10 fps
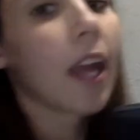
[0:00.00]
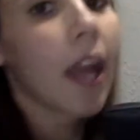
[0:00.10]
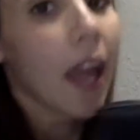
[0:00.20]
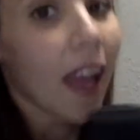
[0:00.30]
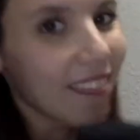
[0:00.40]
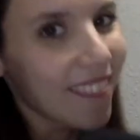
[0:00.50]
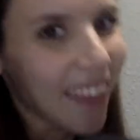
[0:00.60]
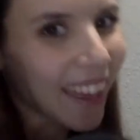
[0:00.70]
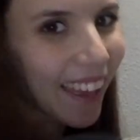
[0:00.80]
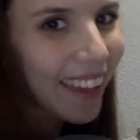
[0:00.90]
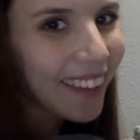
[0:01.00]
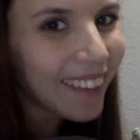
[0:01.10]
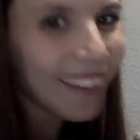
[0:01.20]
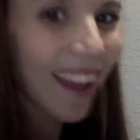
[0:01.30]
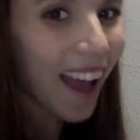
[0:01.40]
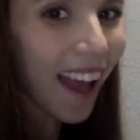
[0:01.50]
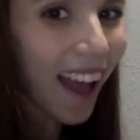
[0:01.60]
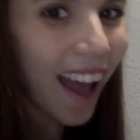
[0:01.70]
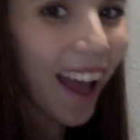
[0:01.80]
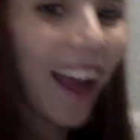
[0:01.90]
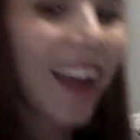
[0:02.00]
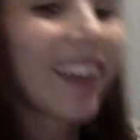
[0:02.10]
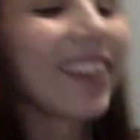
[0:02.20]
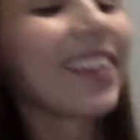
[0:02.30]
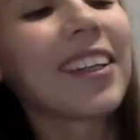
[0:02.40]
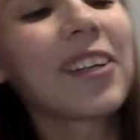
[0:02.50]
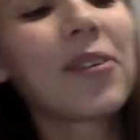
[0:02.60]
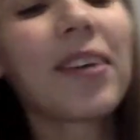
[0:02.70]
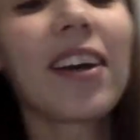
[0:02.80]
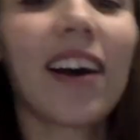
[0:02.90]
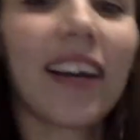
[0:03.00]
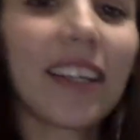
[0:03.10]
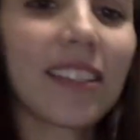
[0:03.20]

And then we got